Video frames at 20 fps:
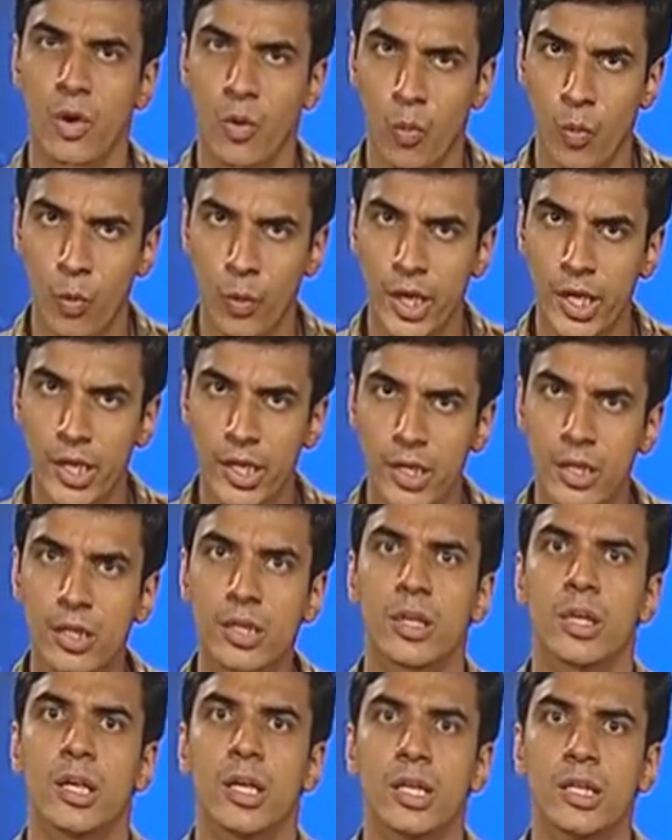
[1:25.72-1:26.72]
where
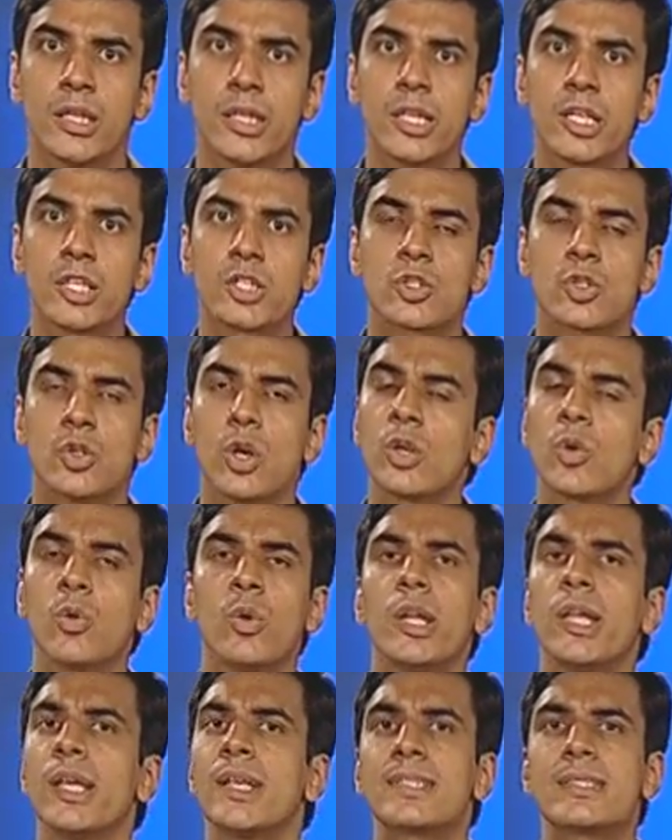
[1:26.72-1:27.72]
there is not
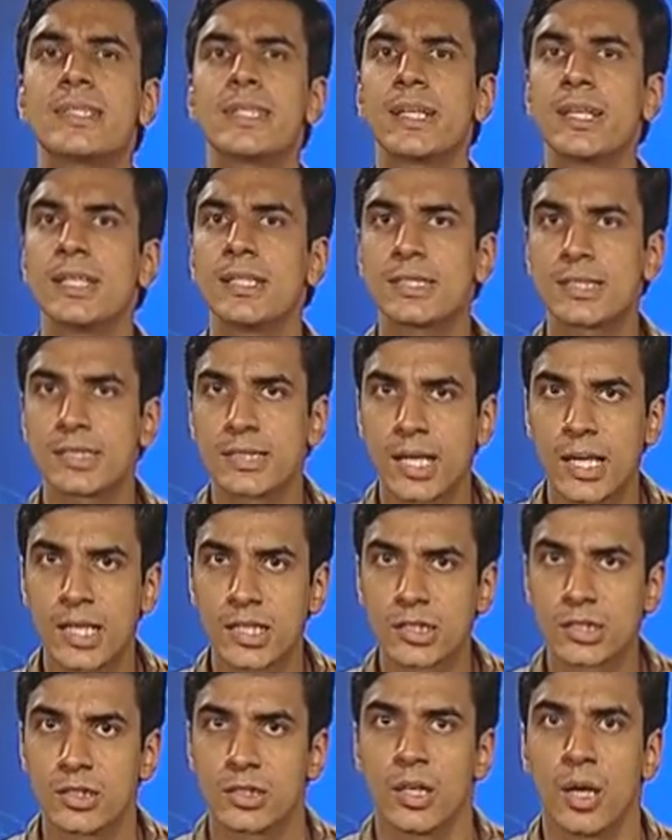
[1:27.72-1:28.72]
only a single
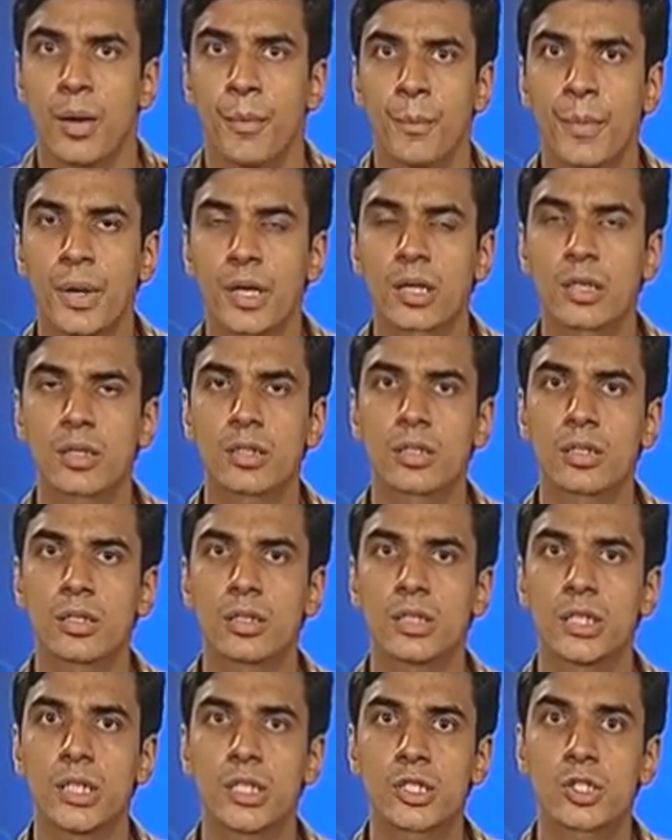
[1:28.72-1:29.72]
charge, but
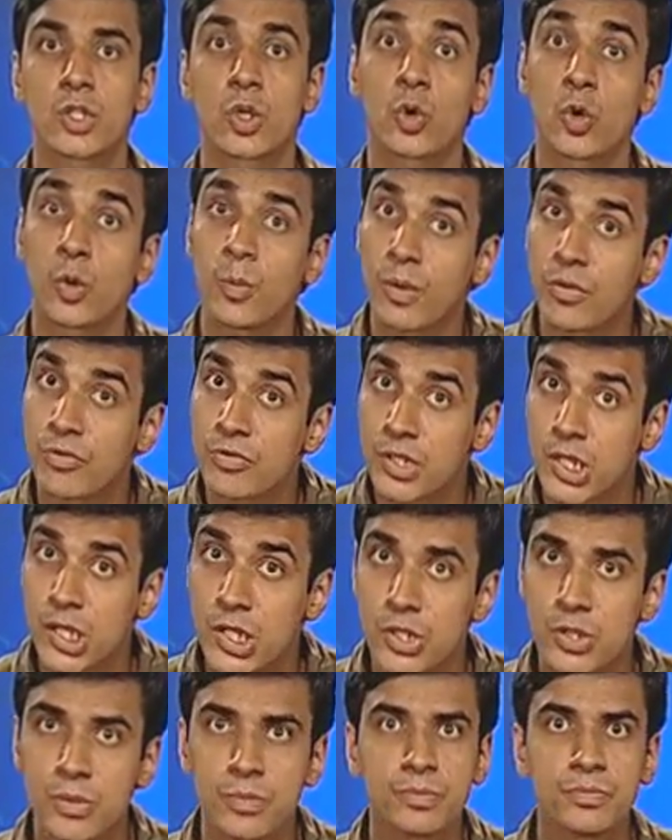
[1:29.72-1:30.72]
there is a group of
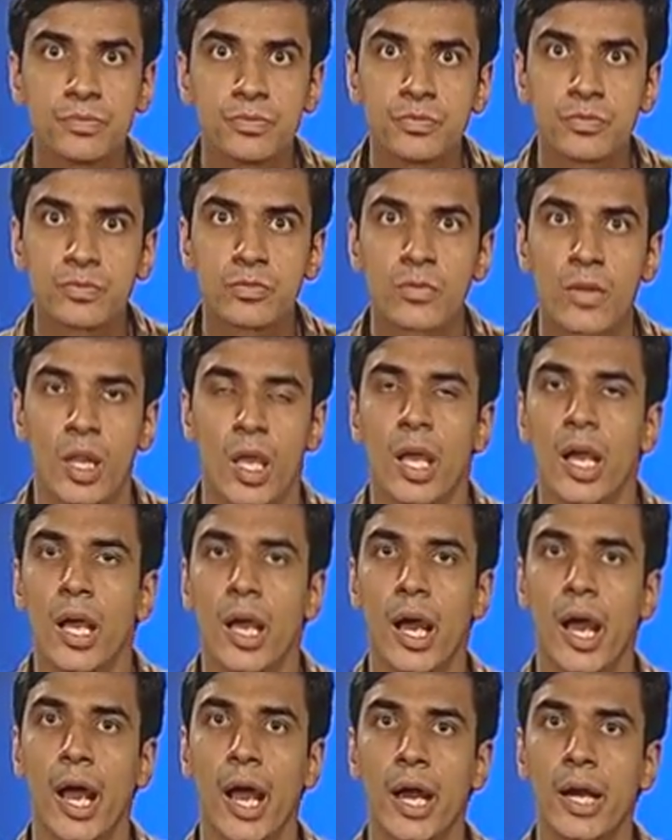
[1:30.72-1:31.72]
charge.
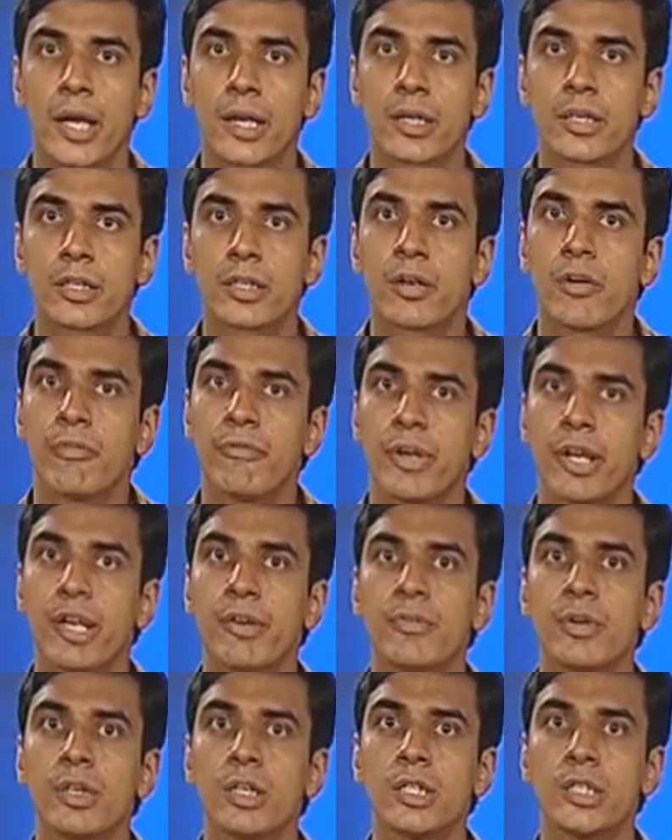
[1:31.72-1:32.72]
And
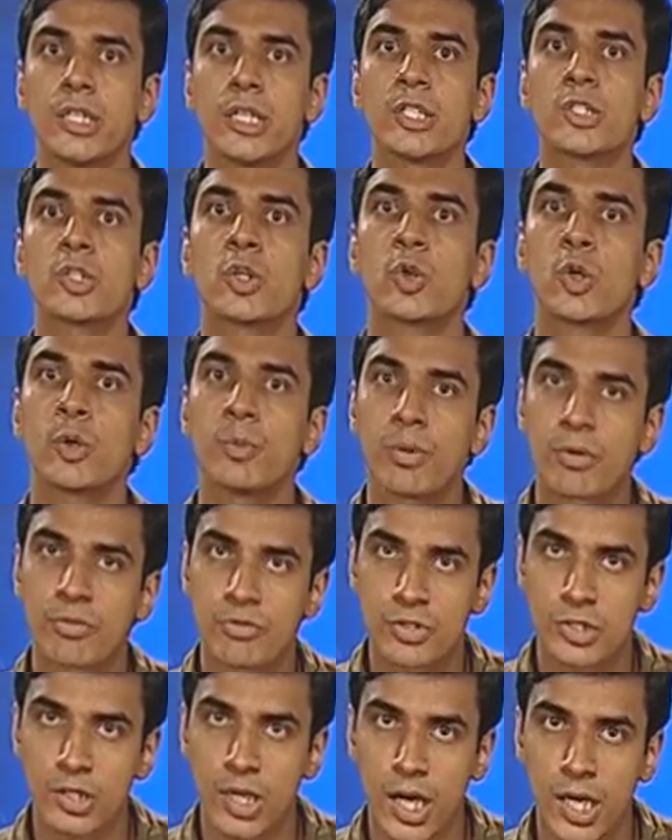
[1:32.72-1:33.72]
whenever there is a group of
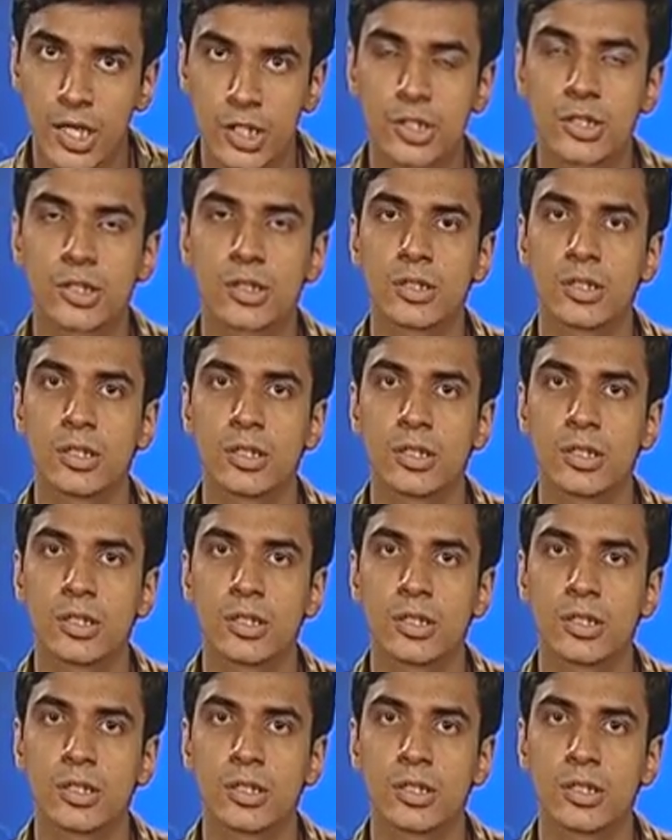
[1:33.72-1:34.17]
charge,